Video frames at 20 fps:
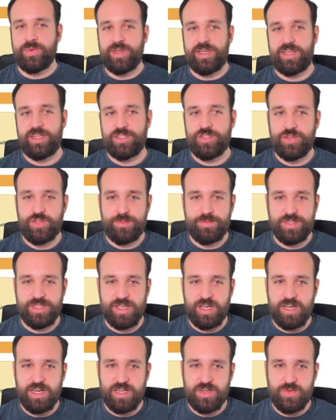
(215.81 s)
In terms
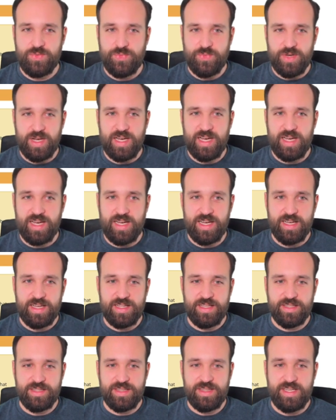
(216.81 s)
of
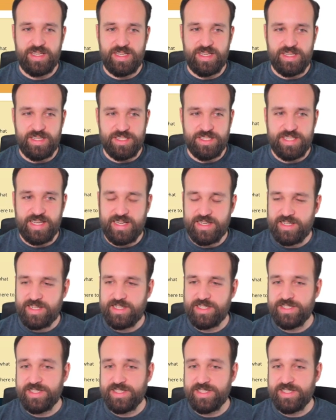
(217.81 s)
uh, the technical